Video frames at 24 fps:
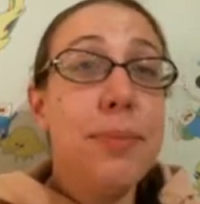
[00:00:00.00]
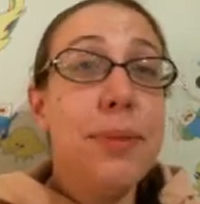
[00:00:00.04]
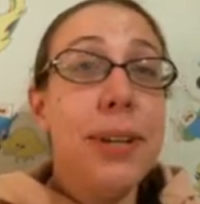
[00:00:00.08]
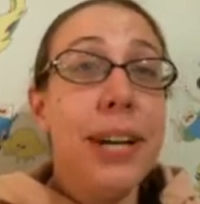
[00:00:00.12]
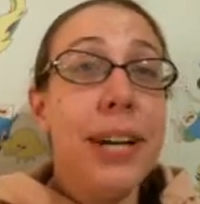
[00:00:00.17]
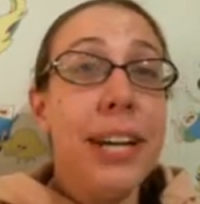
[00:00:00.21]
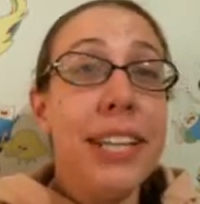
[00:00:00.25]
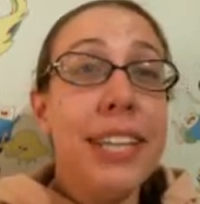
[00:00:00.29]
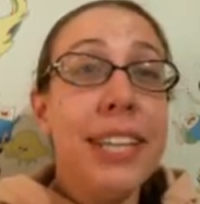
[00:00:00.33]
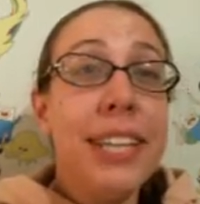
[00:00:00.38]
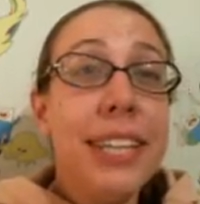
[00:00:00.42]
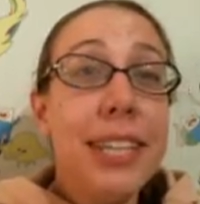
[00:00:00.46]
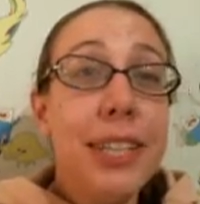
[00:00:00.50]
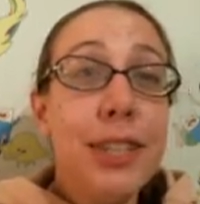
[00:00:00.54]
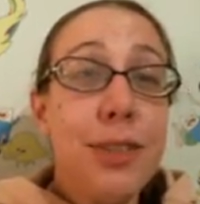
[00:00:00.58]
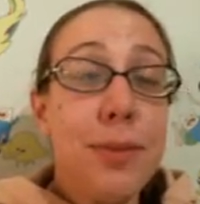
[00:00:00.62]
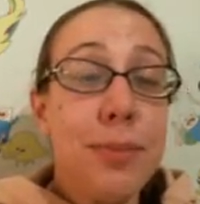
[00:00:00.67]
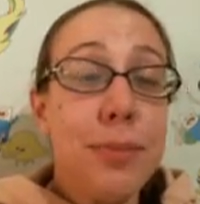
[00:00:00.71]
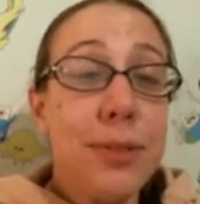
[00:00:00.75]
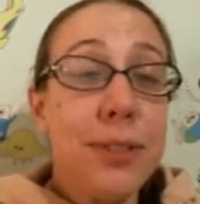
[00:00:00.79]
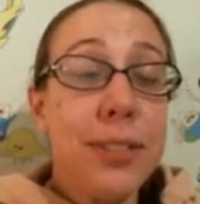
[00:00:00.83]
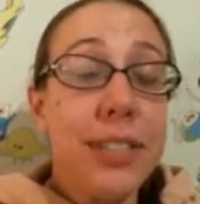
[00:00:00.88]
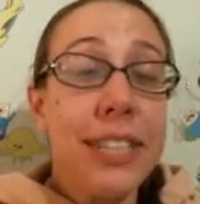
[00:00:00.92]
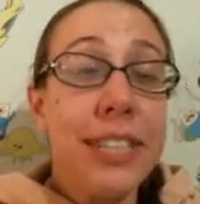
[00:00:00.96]
I think it's
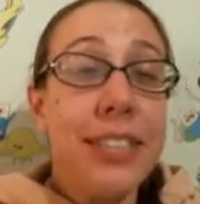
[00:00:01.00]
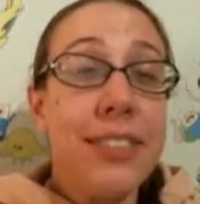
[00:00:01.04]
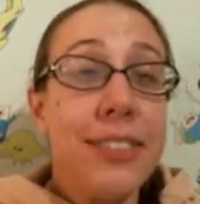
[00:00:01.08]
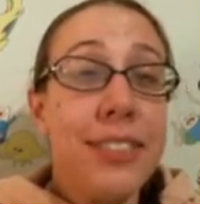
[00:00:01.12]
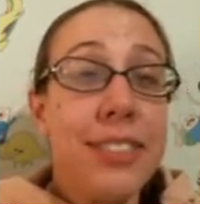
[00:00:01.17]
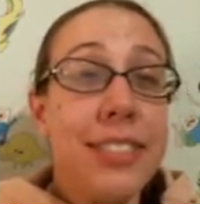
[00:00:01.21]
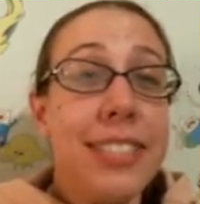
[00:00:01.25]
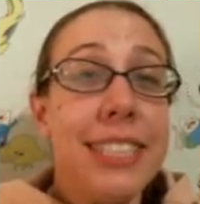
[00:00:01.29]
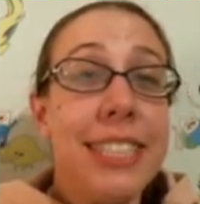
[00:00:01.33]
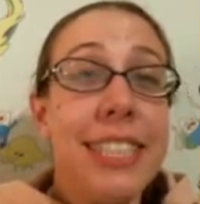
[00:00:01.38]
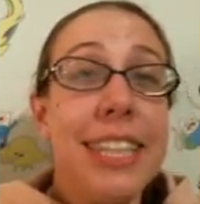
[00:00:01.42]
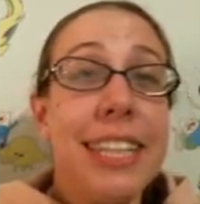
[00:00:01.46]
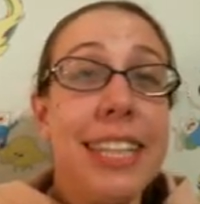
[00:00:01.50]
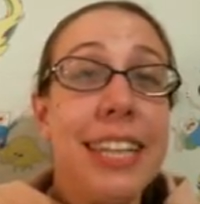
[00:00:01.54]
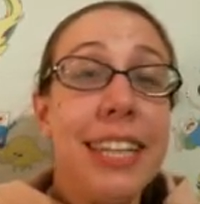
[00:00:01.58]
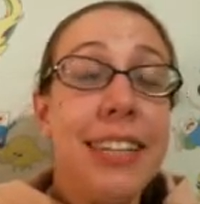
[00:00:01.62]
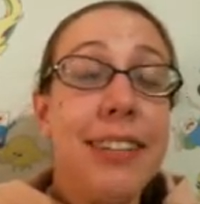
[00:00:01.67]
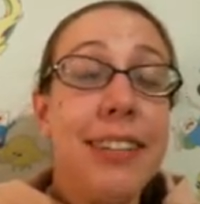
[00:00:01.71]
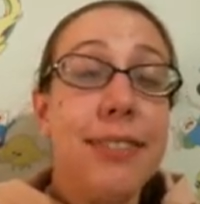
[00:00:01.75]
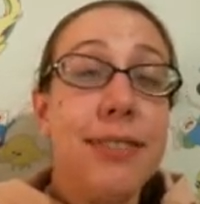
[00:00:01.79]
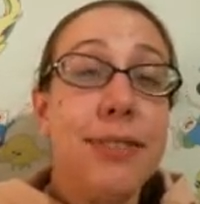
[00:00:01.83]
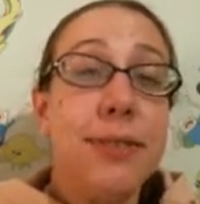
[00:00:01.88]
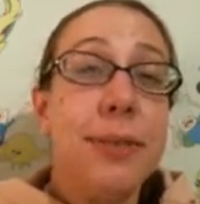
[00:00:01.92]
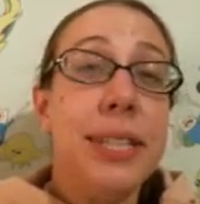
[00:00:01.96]
more interesting
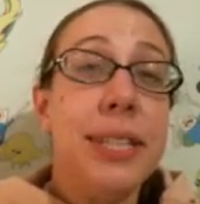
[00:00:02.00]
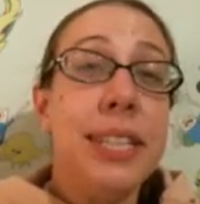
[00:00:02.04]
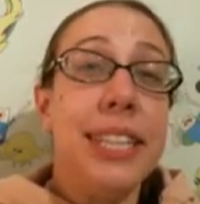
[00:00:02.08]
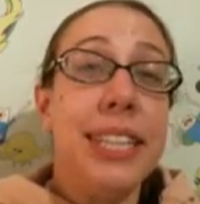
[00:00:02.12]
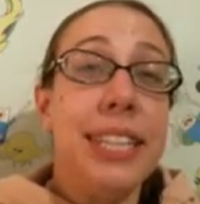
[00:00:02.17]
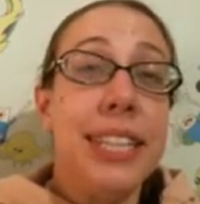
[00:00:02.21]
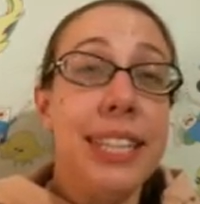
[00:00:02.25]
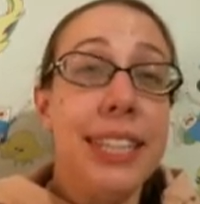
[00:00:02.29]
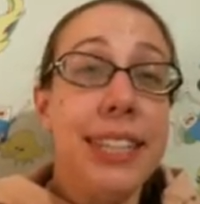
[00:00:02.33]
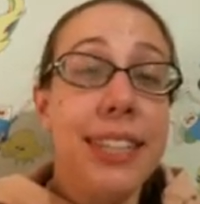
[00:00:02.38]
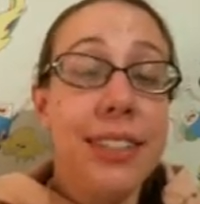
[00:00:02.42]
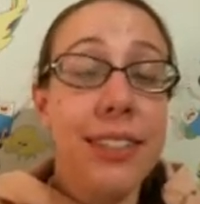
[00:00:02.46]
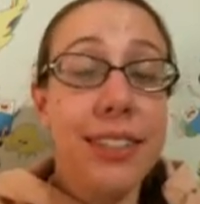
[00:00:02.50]
if we